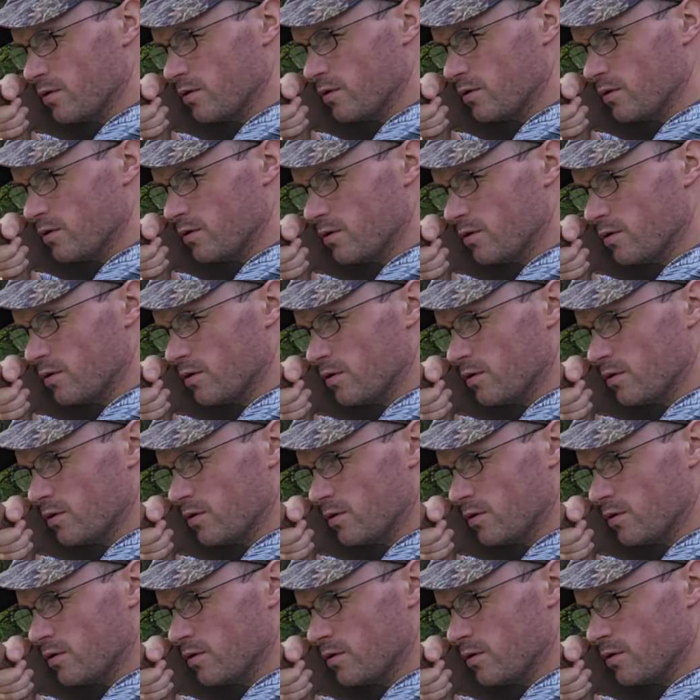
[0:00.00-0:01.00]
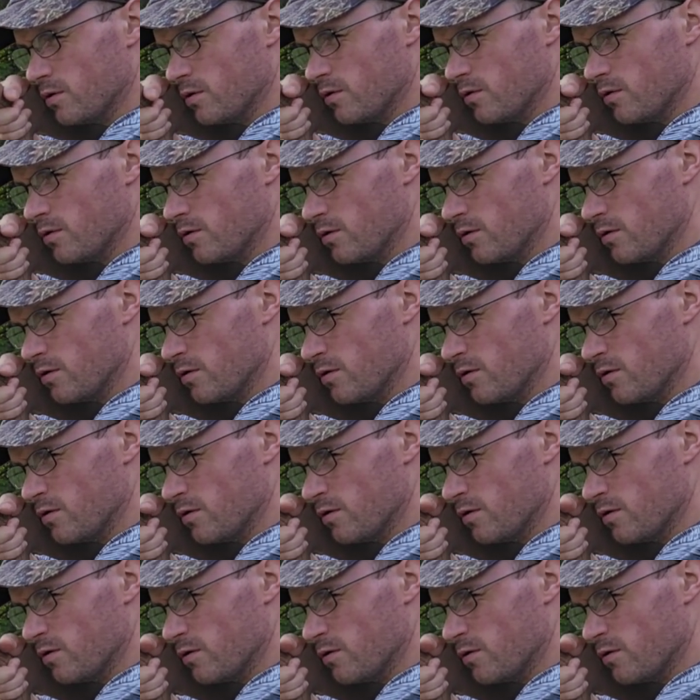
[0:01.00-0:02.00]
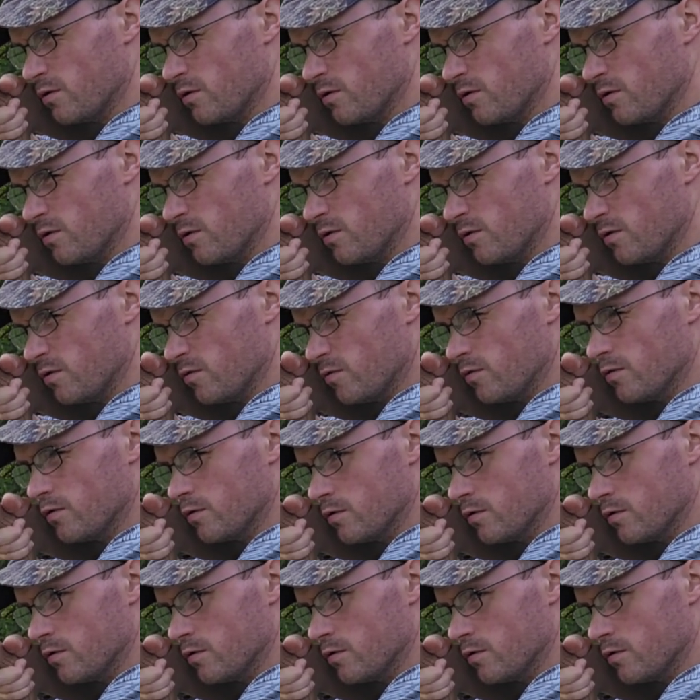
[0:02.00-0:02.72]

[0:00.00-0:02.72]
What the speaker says: Nobody speaks.